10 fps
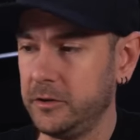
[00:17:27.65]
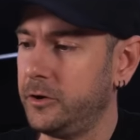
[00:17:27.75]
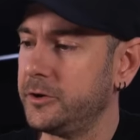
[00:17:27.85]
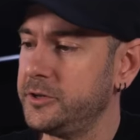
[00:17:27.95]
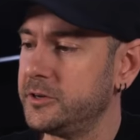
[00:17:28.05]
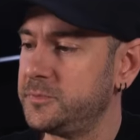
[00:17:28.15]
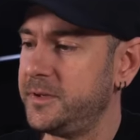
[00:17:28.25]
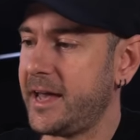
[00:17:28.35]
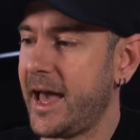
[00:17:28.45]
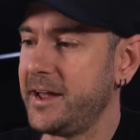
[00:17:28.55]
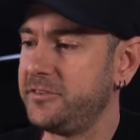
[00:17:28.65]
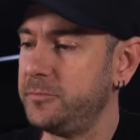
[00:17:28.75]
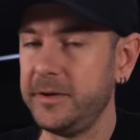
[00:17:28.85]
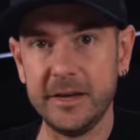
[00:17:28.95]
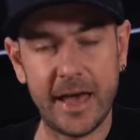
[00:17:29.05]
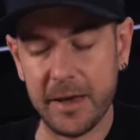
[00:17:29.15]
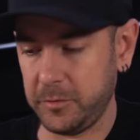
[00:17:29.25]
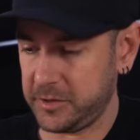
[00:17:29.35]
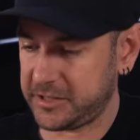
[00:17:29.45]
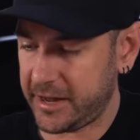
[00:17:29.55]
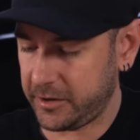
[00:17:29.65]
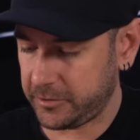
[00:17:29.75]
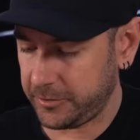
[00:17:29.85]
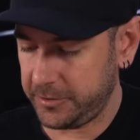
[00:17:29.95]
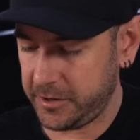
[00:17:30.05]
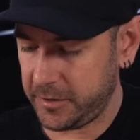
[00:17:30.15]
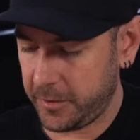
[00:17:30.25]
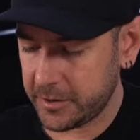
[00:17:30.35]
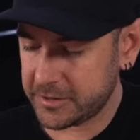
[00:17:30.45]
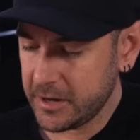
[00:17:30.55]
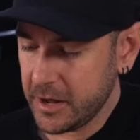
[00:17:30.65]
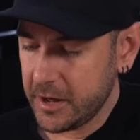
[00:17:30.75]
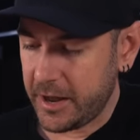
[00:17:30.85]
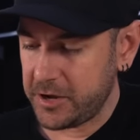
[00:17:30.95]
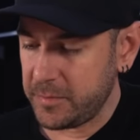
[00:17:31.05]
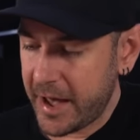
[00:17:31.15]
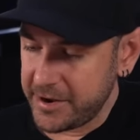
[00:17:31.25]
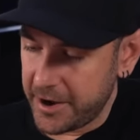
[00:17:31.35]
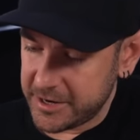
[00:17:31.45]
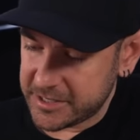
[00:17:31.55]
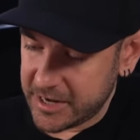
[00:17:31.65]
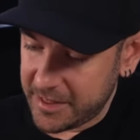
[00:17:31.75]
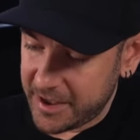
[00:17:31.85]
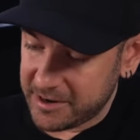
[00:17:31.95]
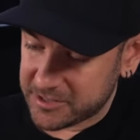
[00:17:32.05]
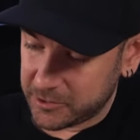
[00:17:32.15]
long USB A to B cable, which they include in the box. Now you may notice that there is